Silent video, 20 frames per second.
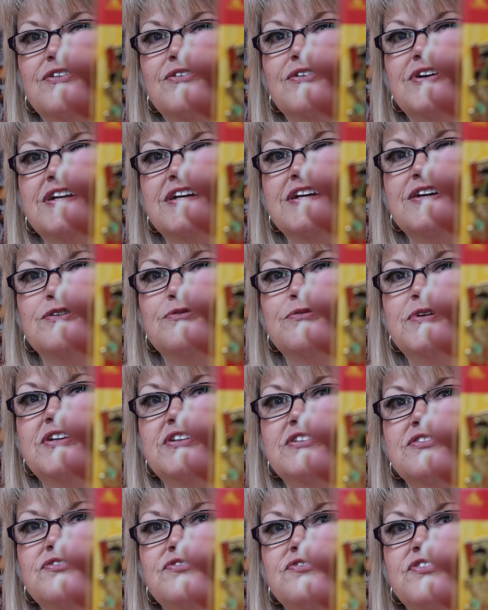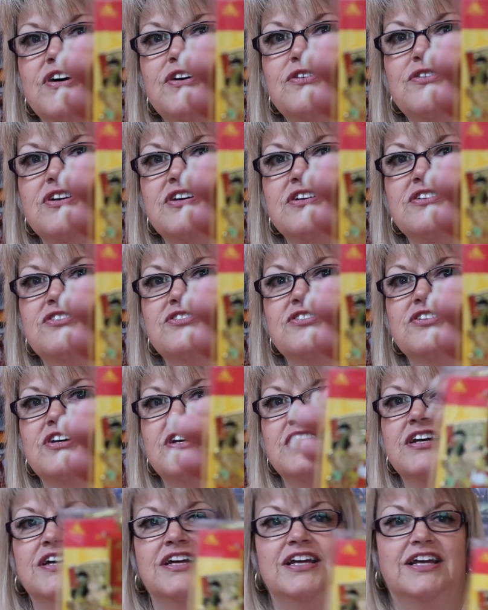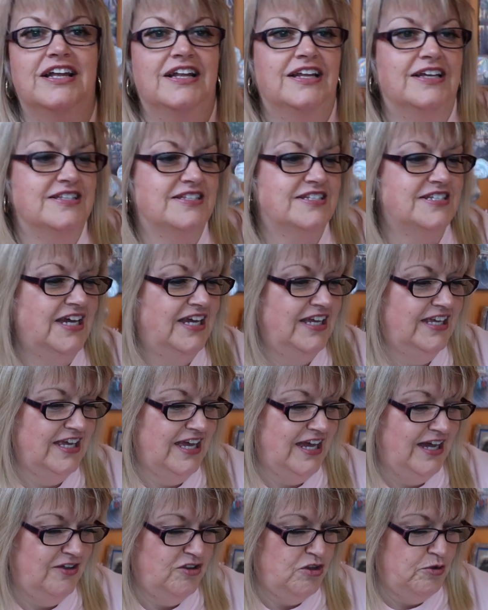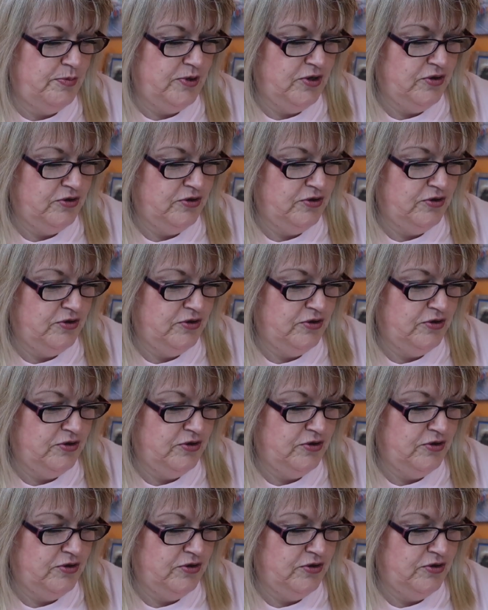Will it come into focus? Let's take it out of the